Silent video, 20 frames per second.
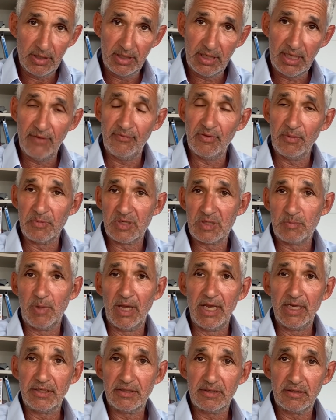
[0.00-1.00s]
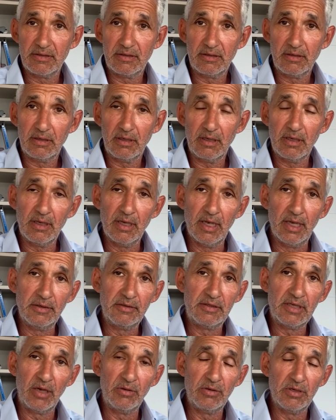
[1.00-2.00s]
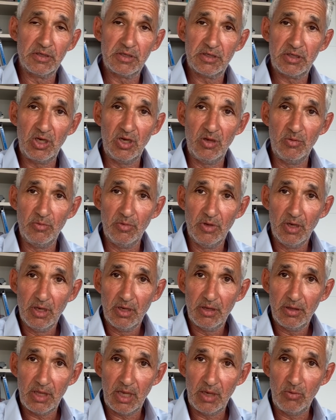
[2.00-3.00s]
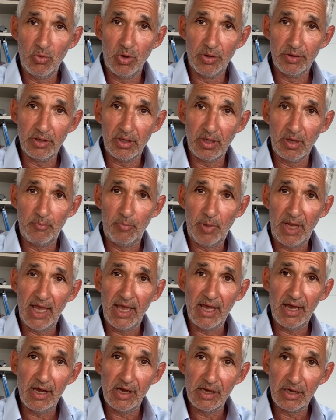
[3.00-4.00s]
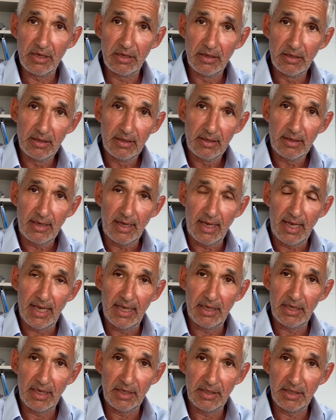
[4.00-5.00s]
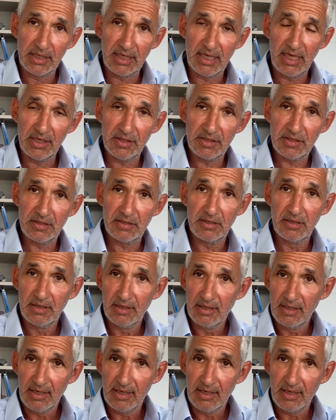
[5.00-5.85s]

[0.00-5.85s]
Give them space. Uh, don't assume they want a bear hug uh, and a kiss.